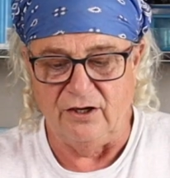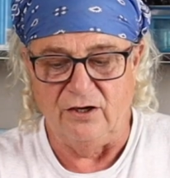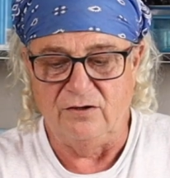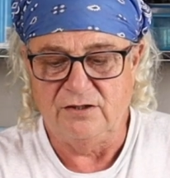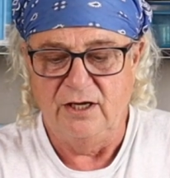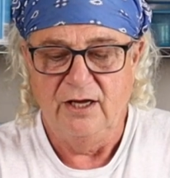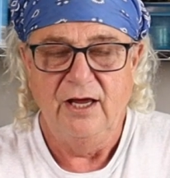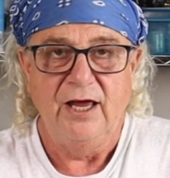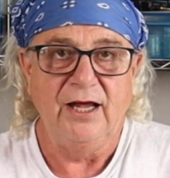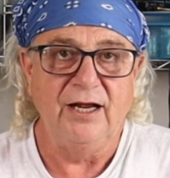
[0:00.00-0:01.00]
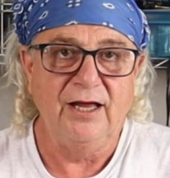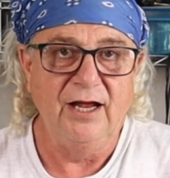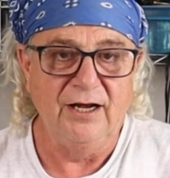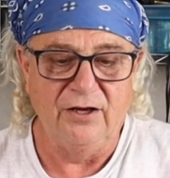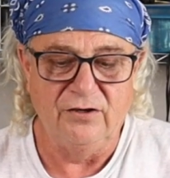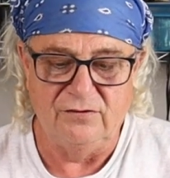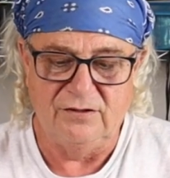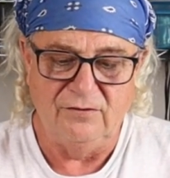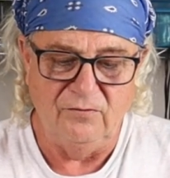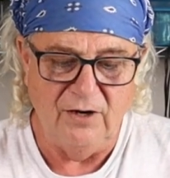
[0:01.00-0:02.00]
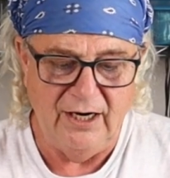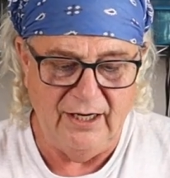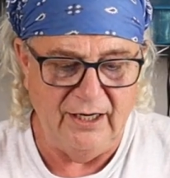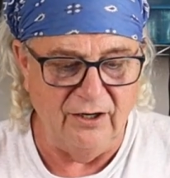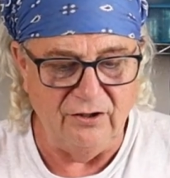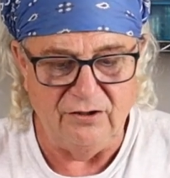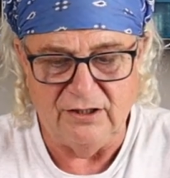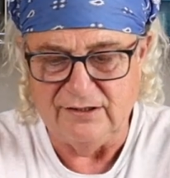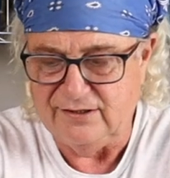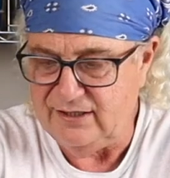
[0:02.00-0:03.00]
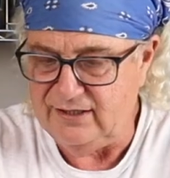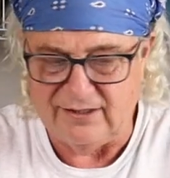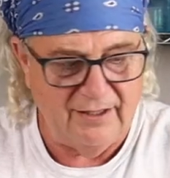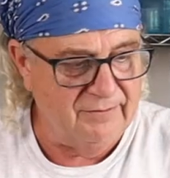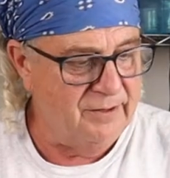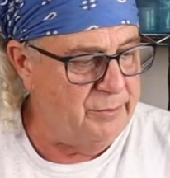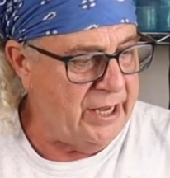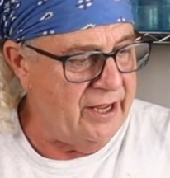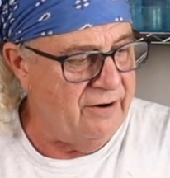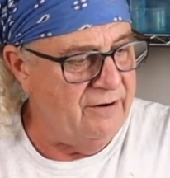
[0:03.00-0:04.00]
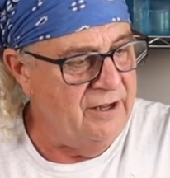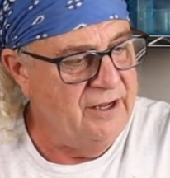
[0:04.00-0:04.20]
goes, and it kind of goes right in here. You can see some of the pattern.